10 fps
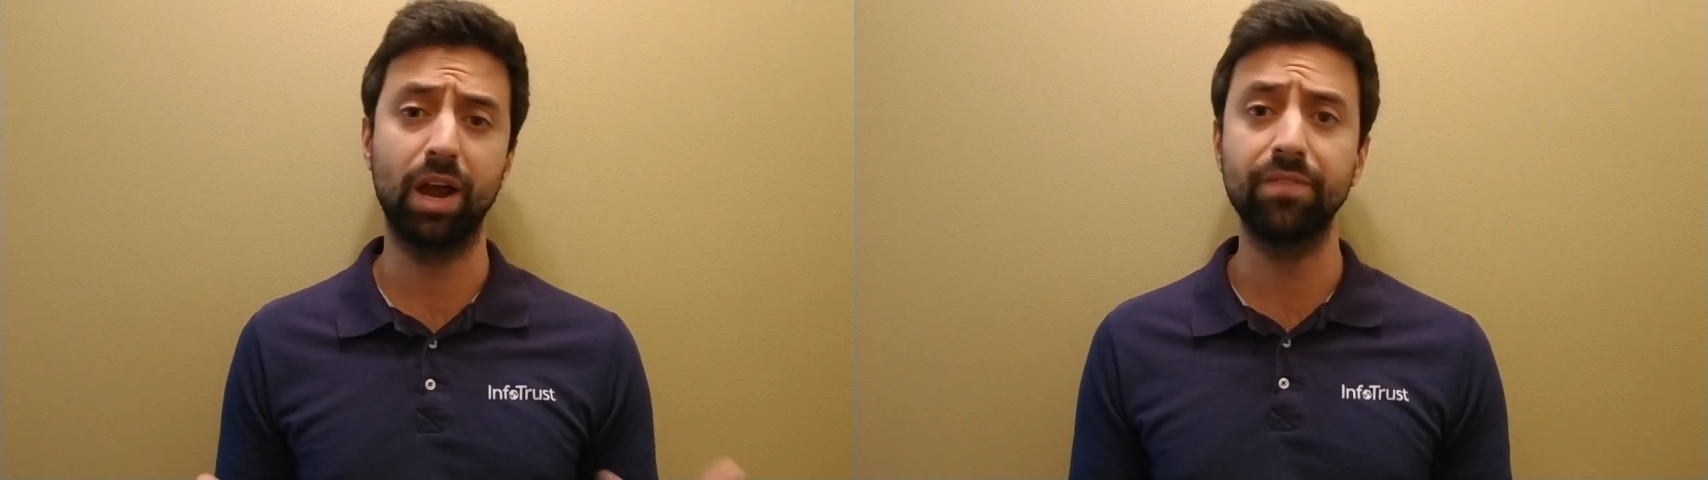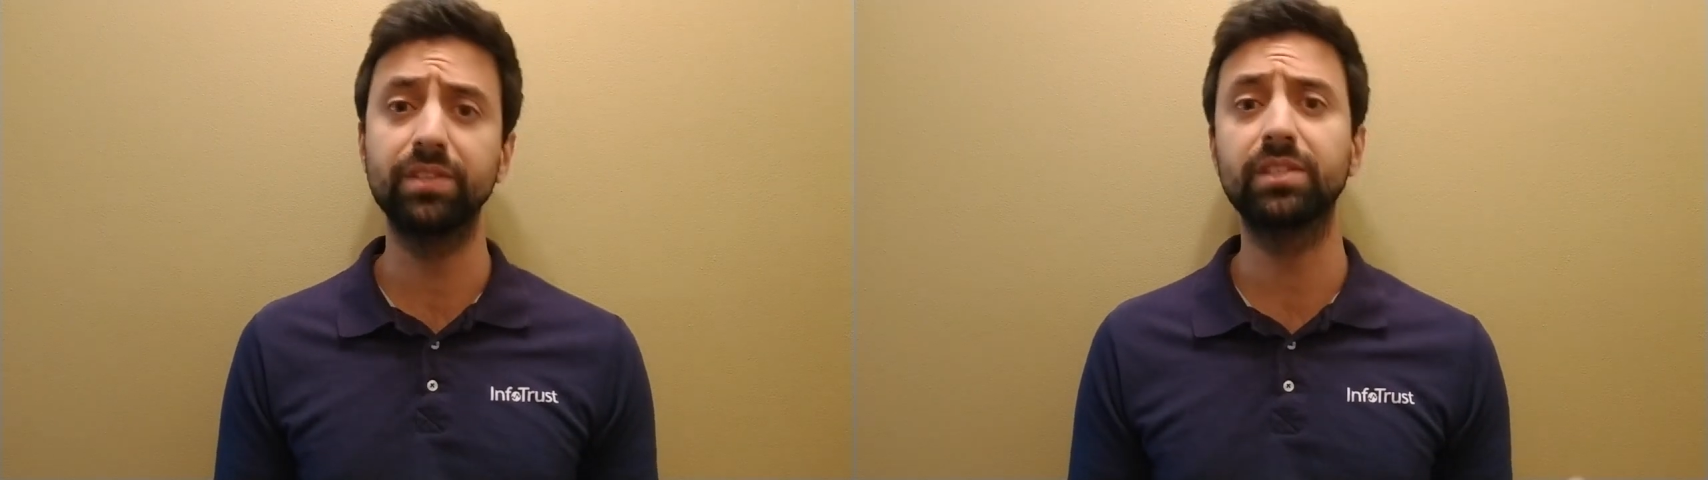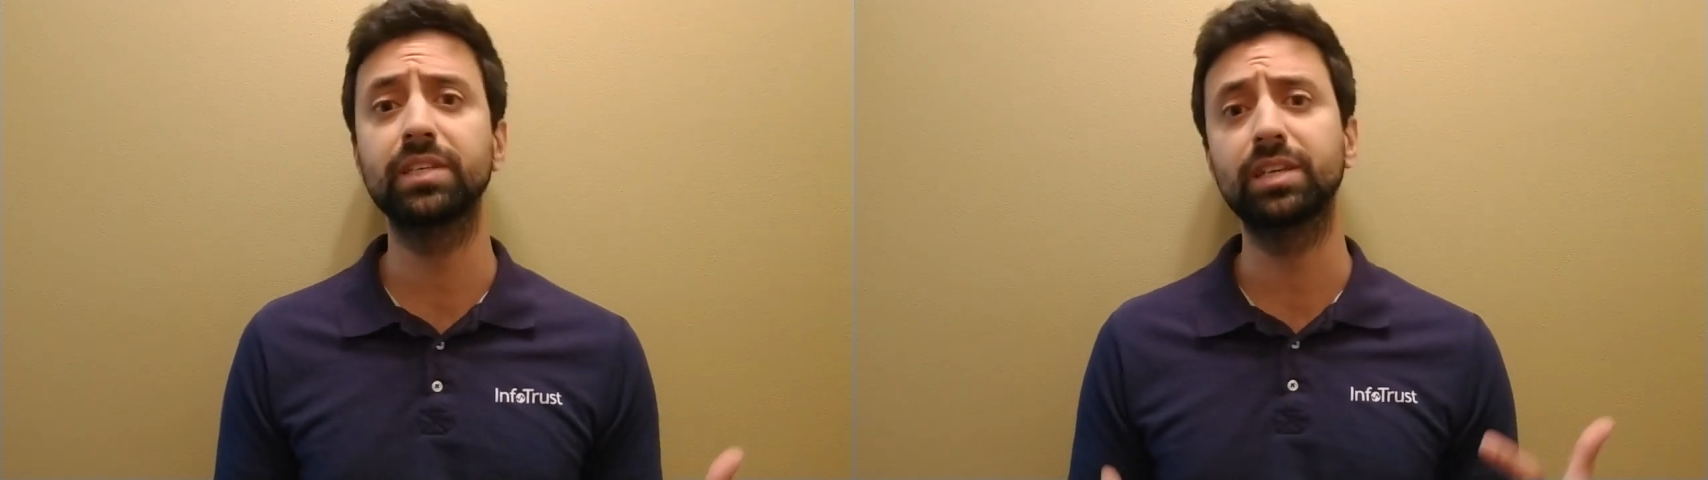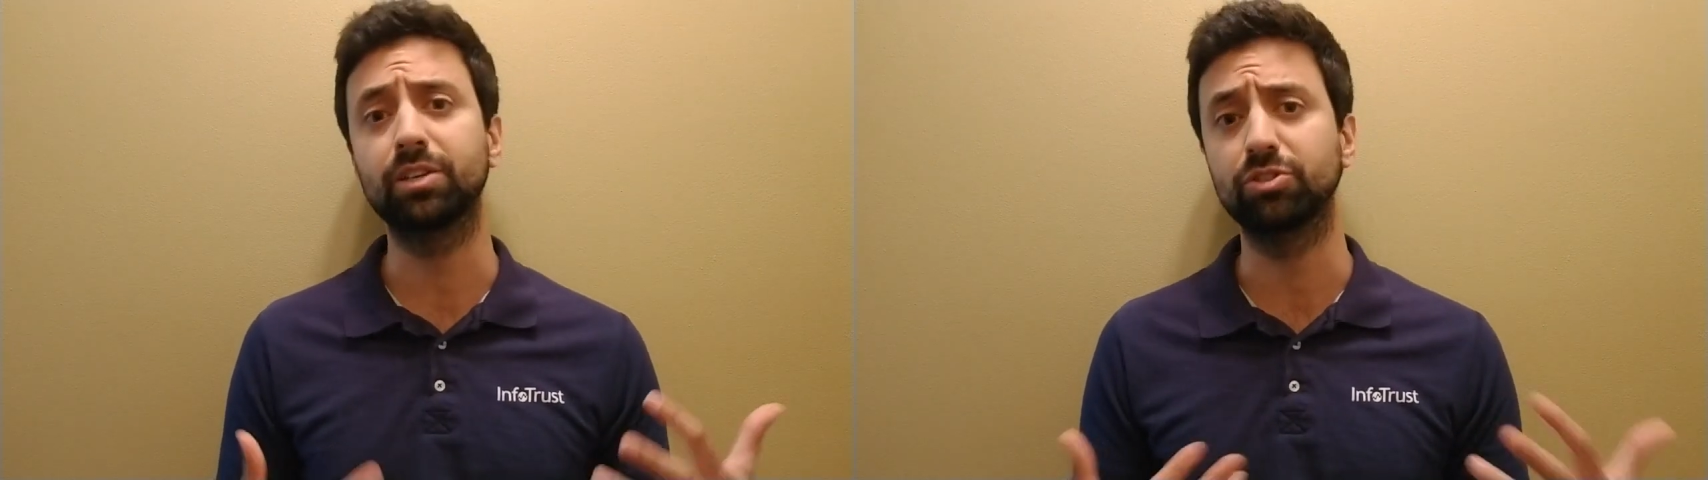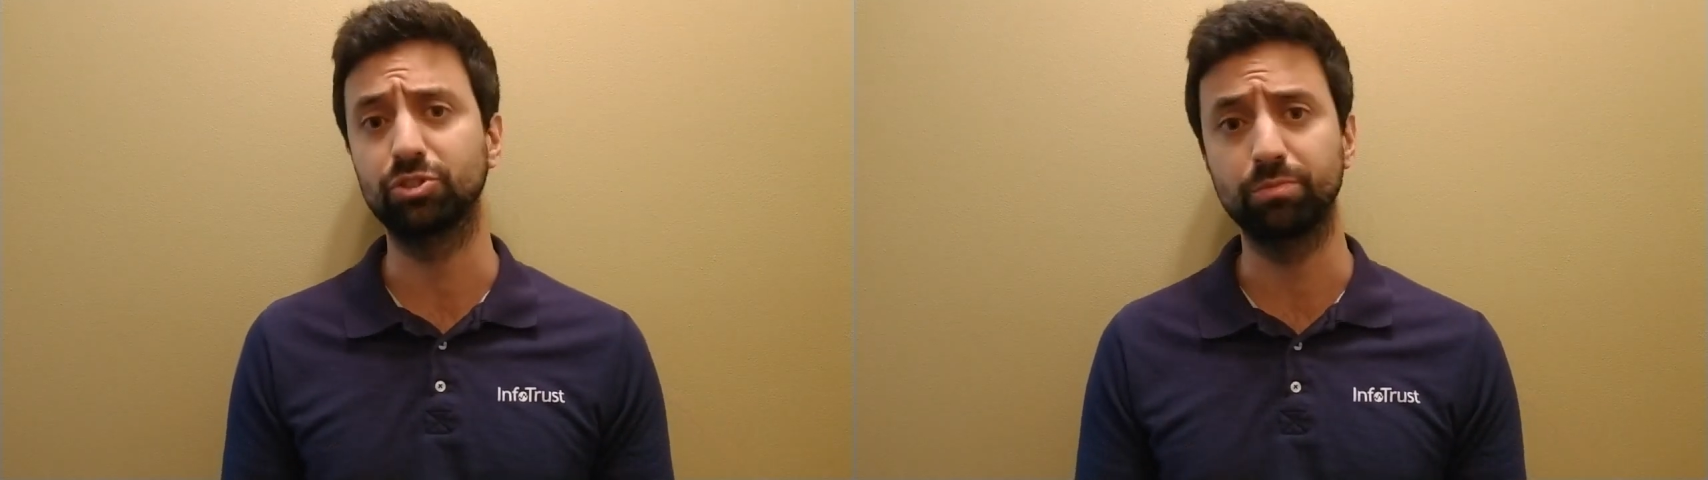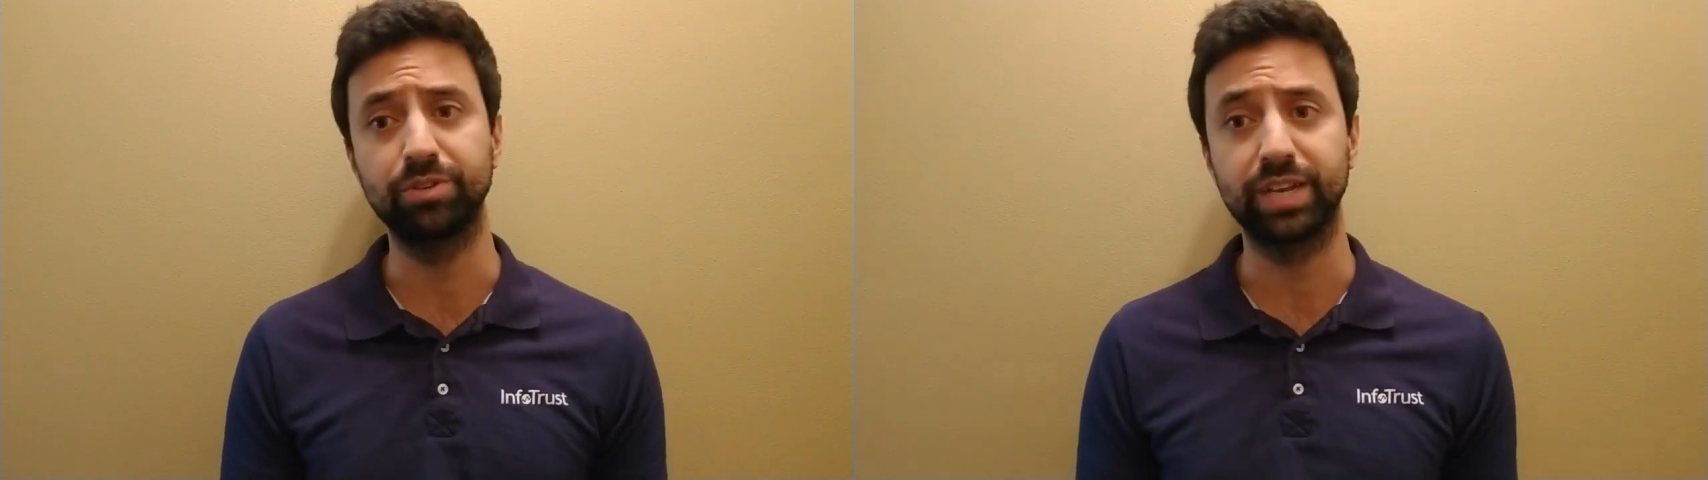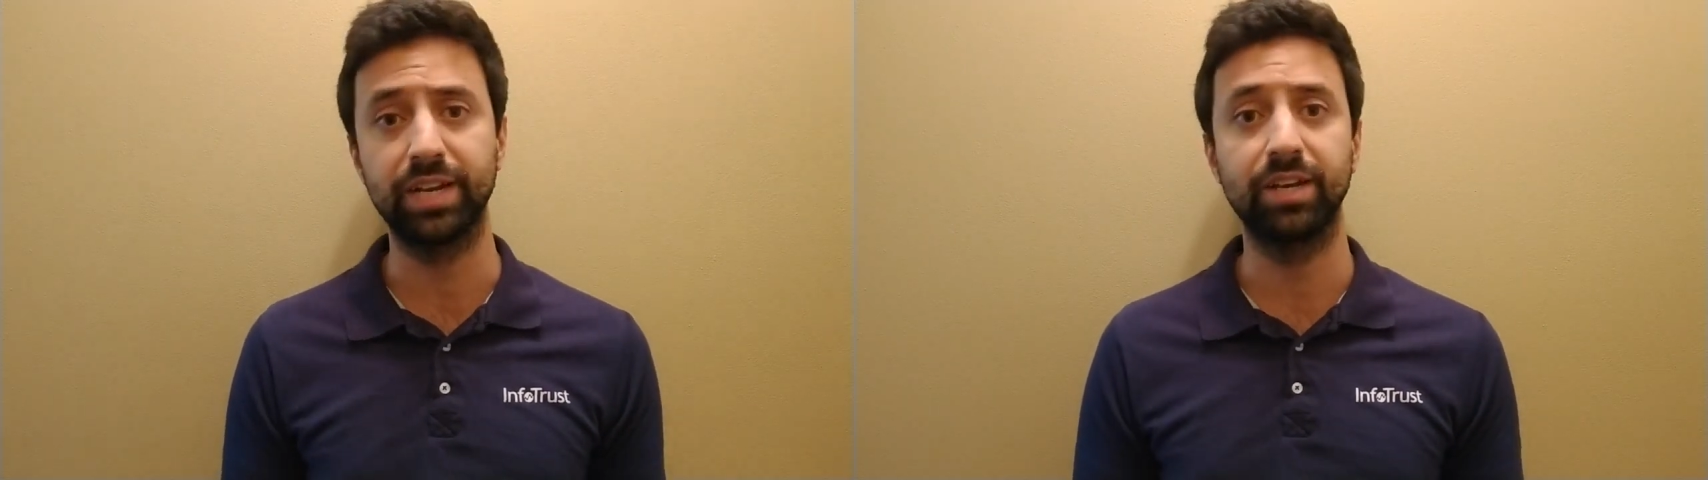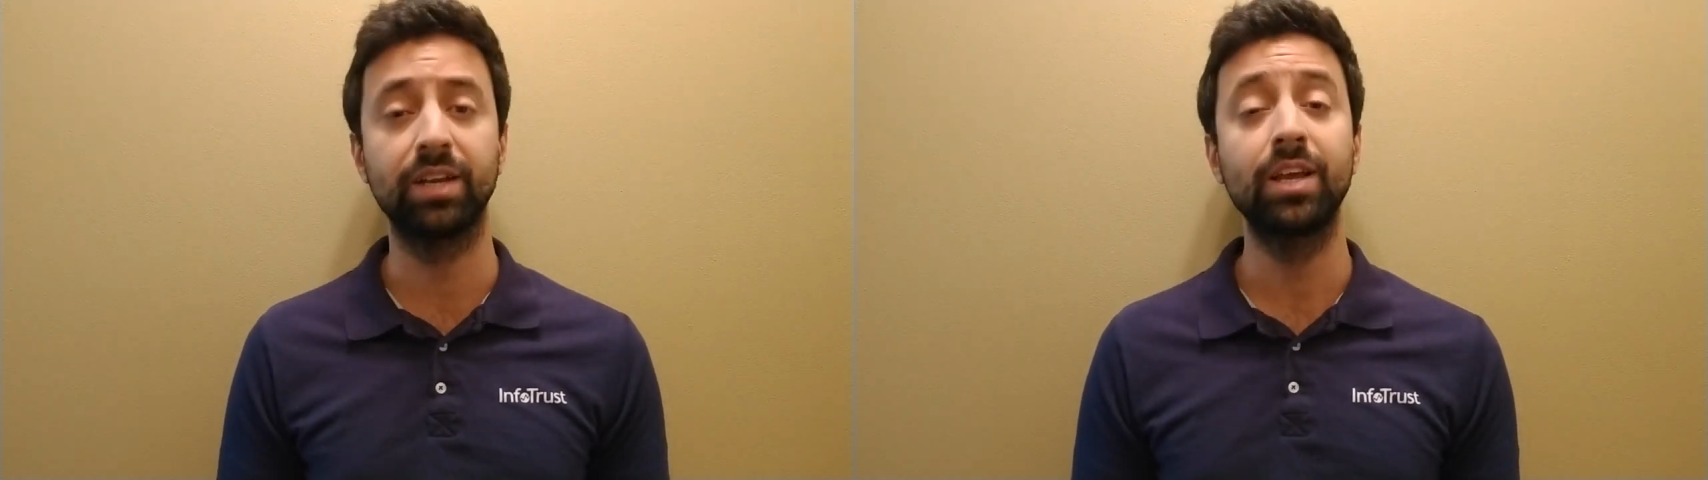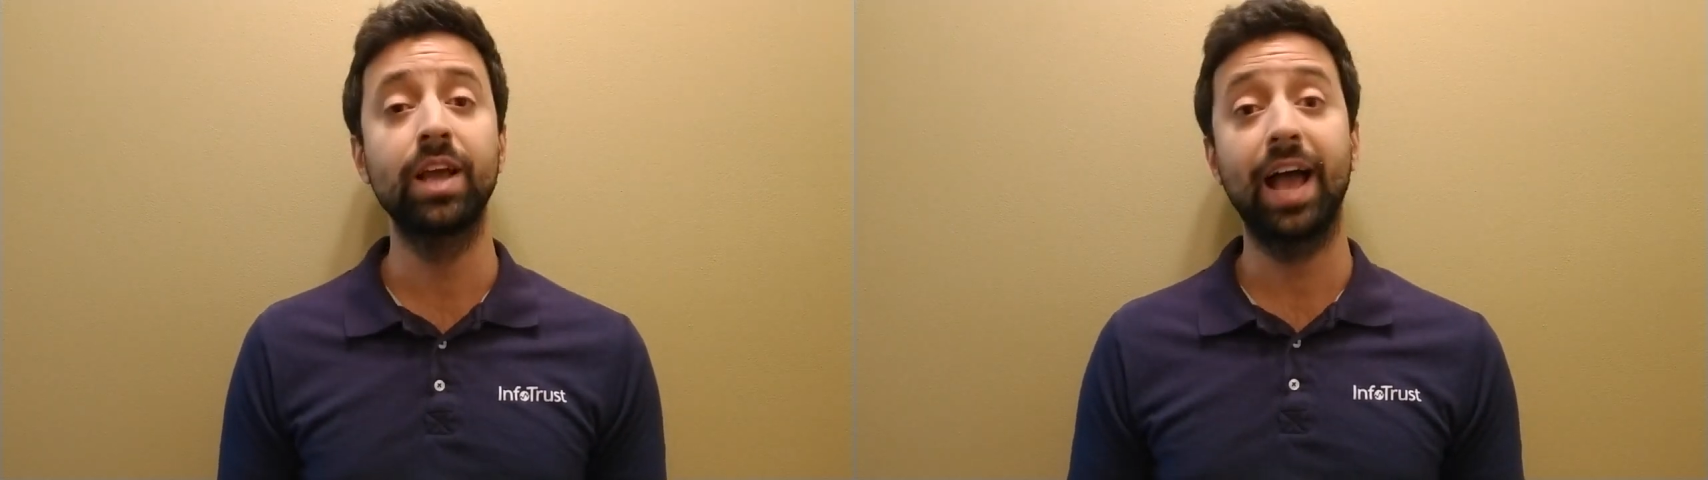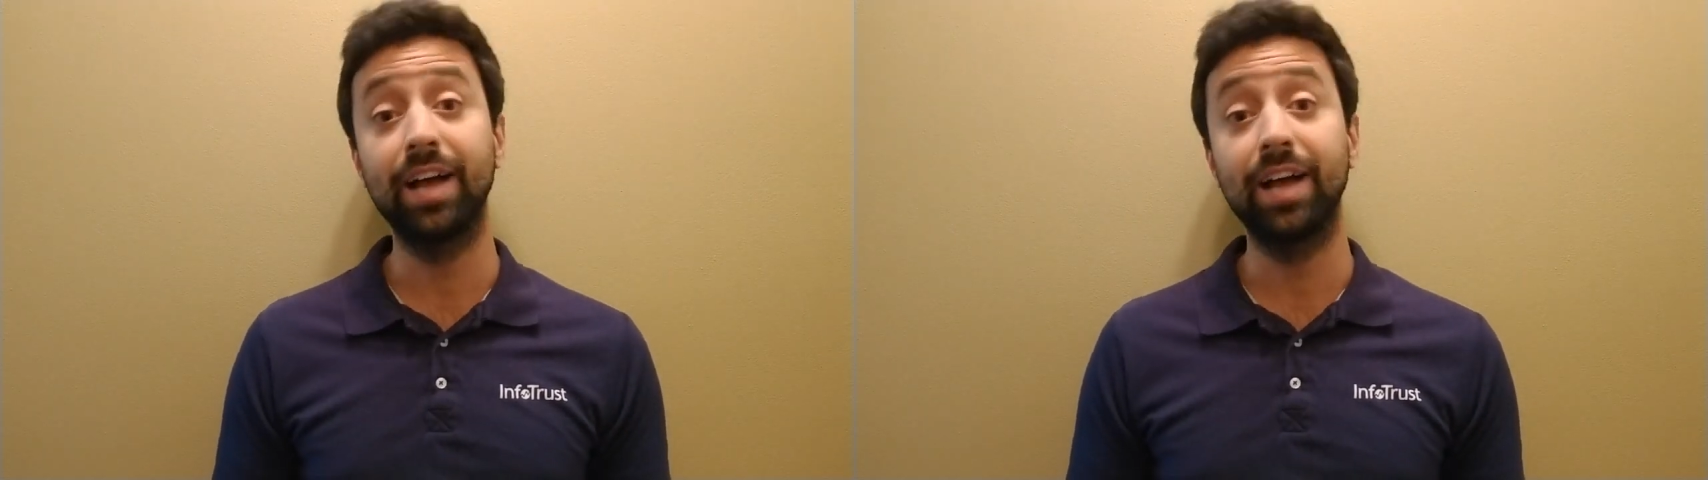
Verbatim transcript: privacy and consumer data